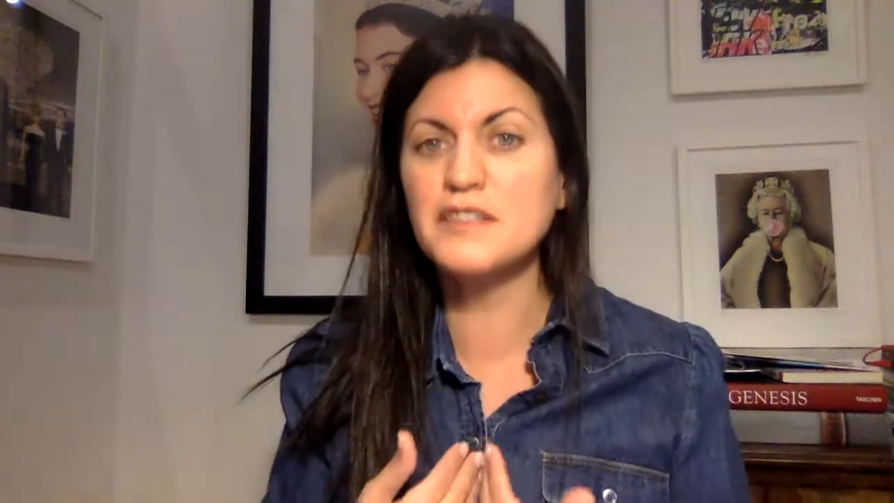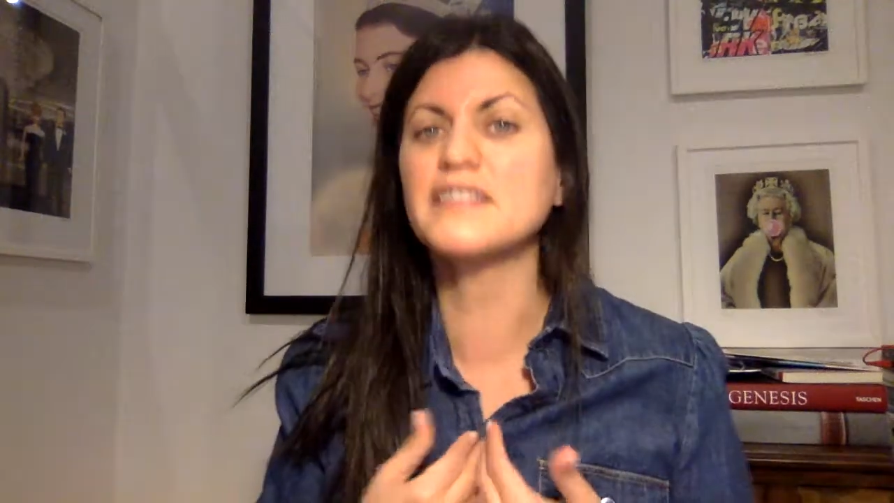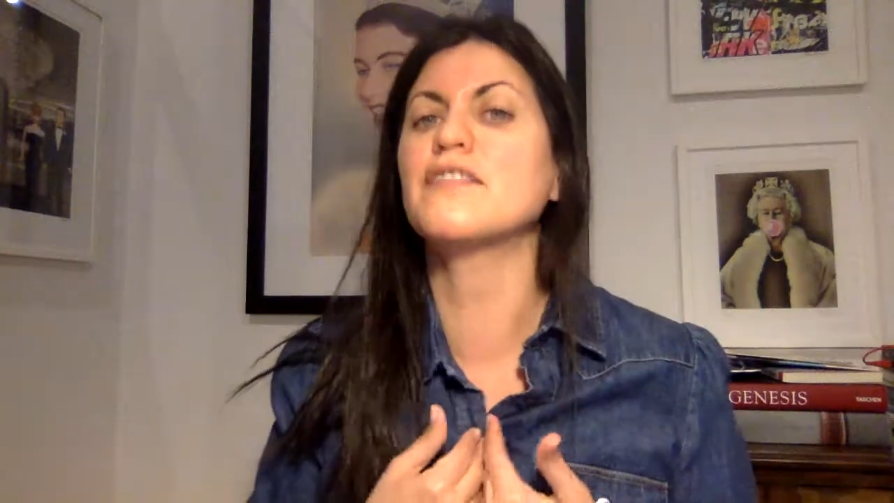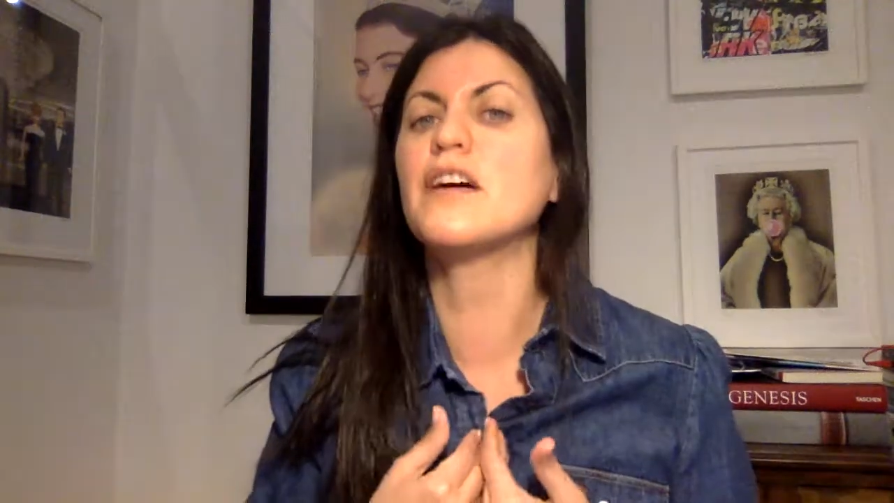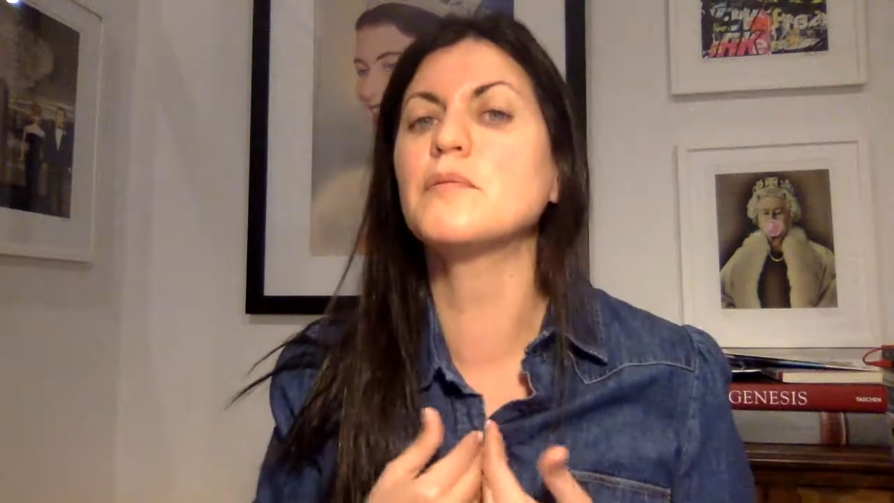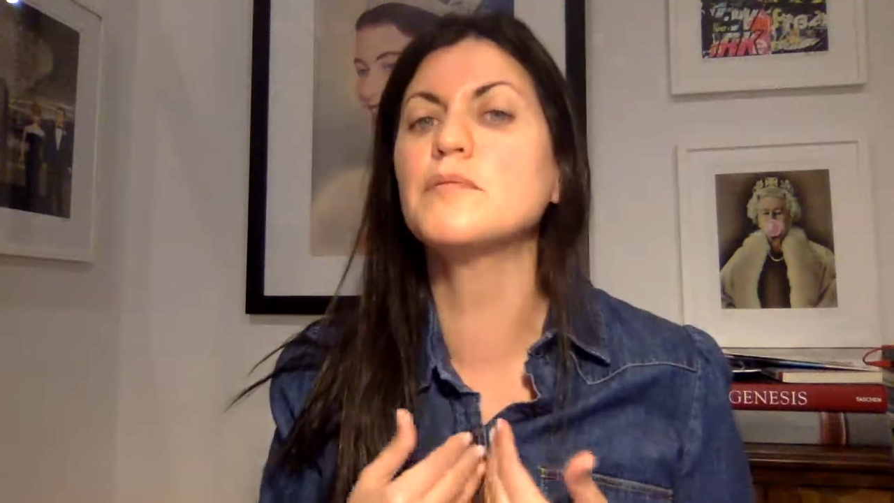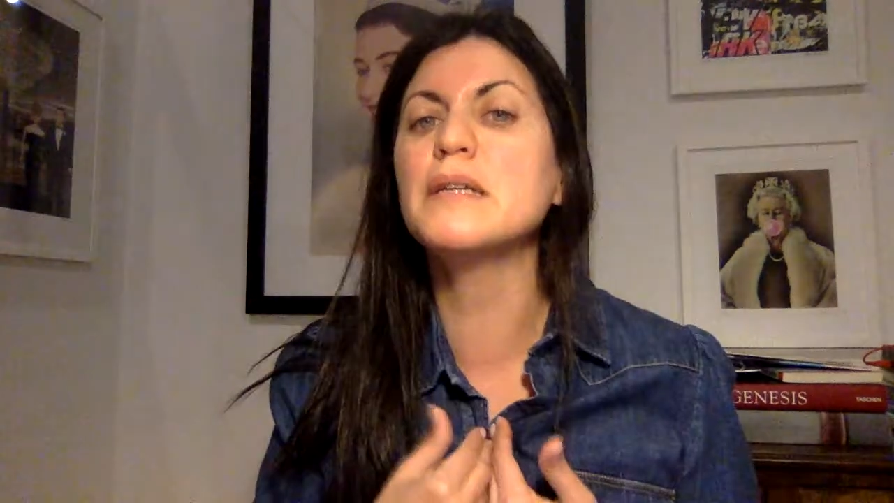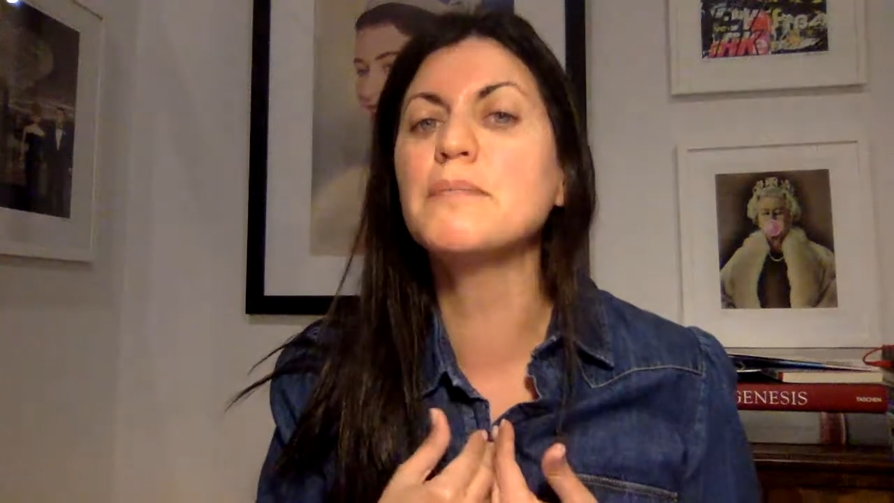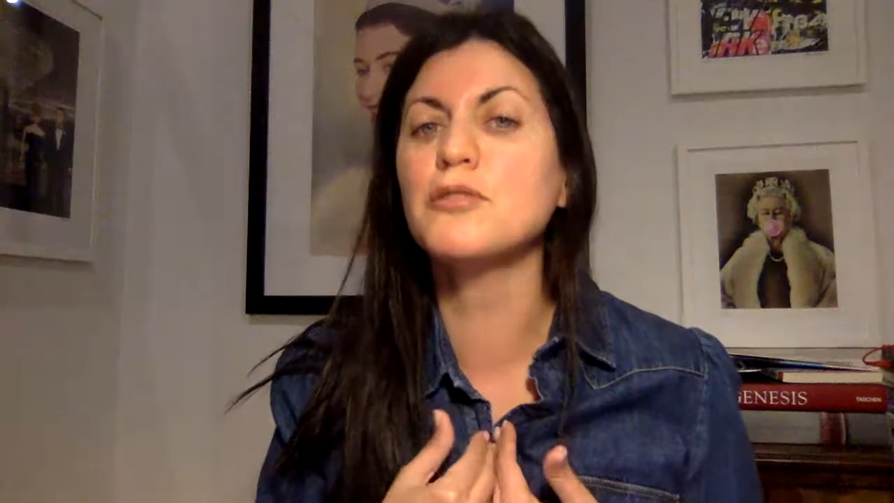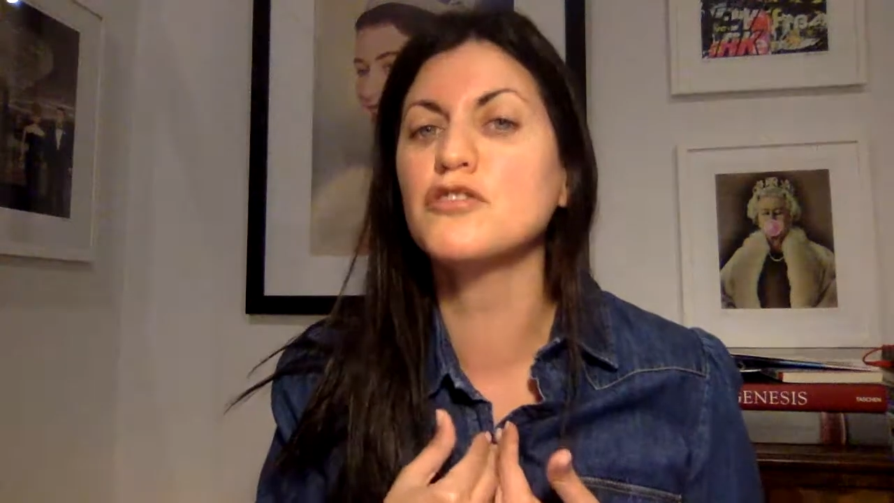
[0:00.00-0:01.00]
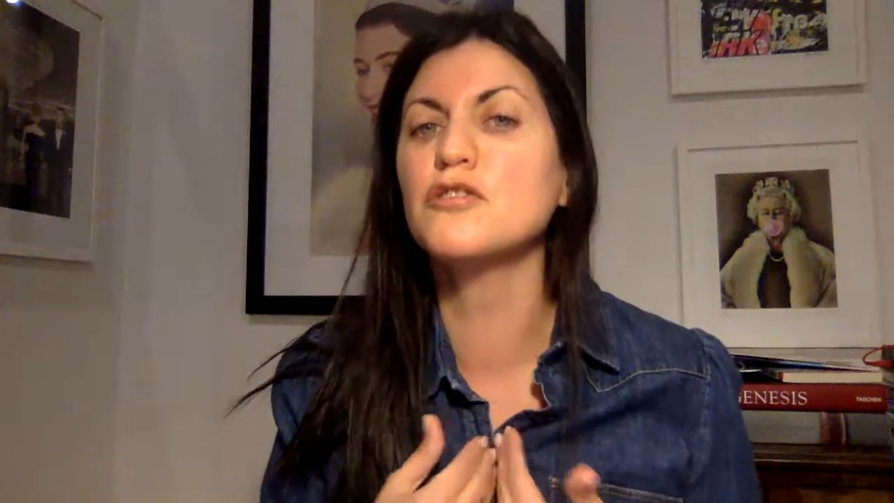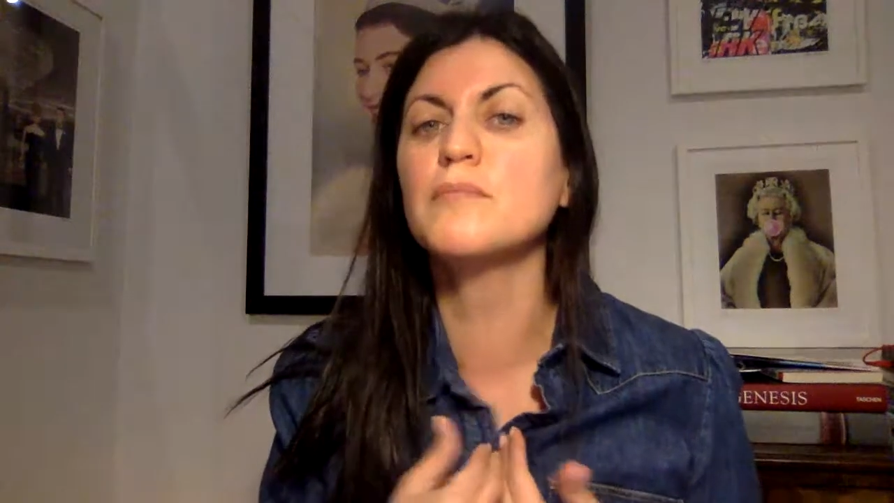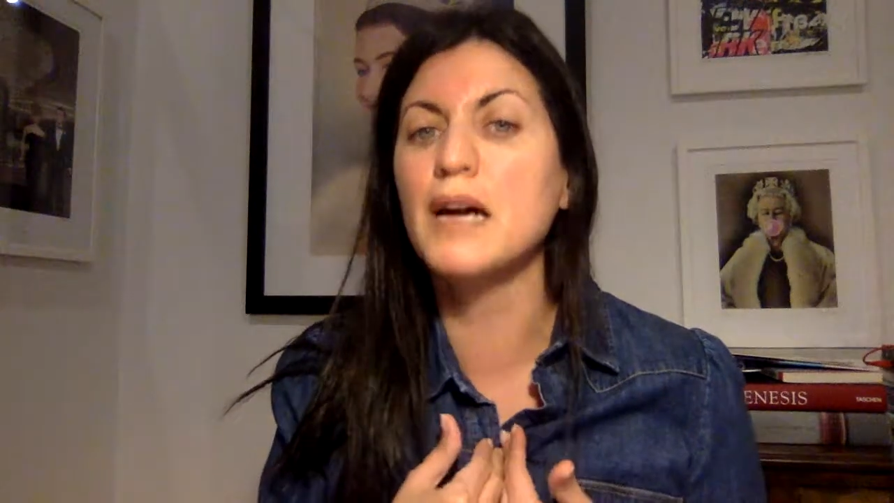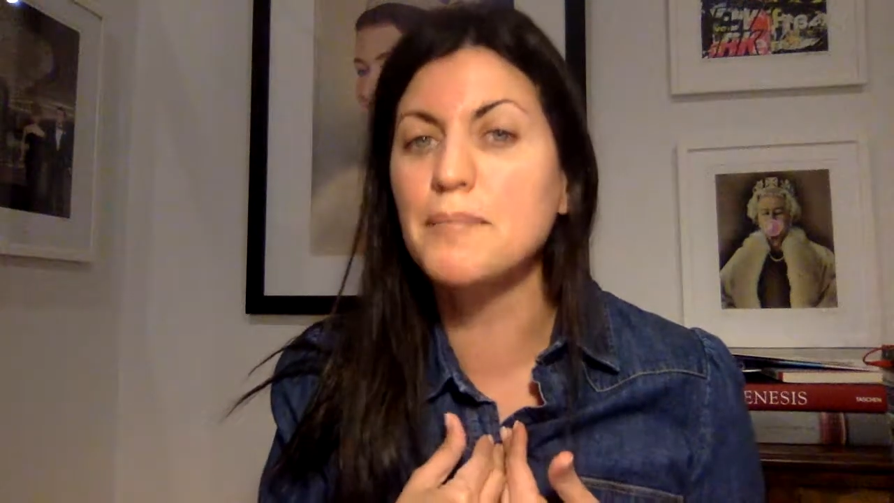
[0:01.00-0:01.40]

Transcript: that have helped me pursue my